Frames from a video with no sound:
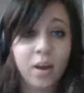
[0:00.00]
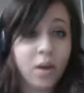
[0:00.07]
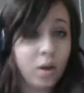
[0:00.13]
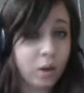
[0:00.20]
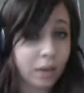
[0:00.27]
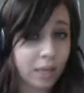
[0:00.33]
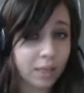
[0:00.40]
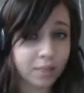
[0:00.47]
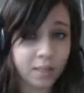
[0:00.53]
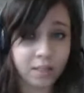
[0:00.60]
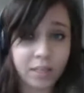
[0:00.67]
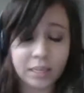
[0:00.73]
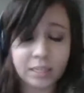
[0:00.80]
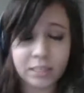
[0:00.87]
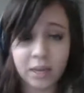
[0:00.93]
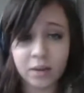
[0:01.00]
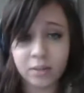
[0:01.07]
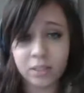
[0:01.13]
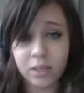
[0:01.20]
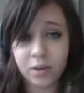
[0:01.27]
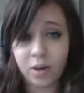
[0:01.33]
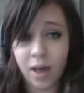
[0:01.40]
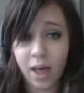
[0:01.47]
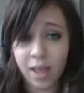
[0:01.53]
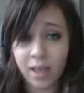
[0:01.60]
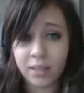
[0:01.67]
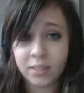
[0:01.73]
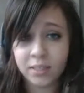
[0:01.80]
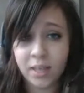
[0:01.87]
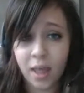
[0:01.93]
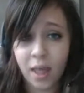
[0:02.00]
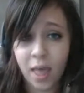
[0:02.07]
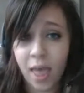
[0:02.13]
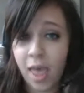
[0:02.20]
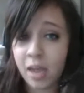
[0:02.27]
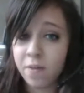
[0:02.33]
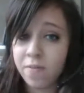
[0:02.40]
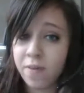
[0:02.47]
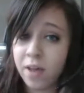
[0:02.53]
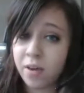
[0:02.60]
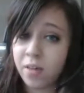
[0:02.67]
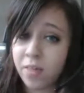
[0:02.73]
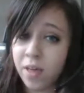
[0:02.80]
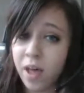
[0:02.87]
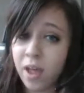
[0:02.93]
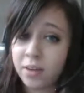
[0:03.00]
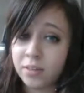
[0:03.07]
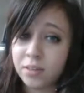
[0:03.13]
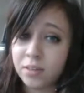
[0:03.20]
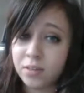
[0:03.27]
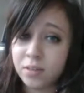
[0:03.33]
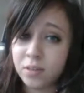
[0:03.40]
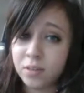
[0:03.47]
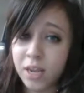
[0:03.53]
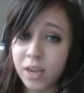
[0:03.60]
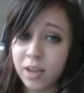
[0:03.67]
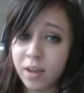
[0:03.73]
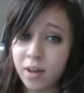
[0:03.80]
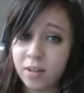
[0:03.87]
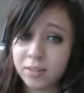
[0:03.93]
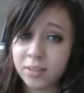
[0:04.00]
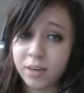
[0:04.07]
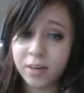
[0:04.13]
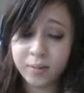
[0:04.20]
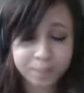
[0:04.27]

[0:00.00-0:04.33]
We'll get the links out to you guys. Any final thoughts, Sujay, Oscar?